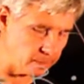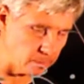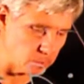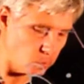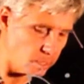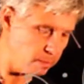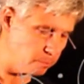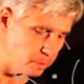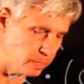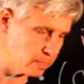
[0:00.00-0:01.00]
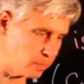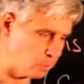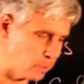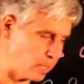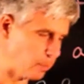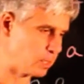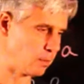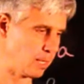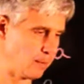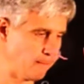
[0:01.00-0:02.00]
times 1 plus 0 times 3.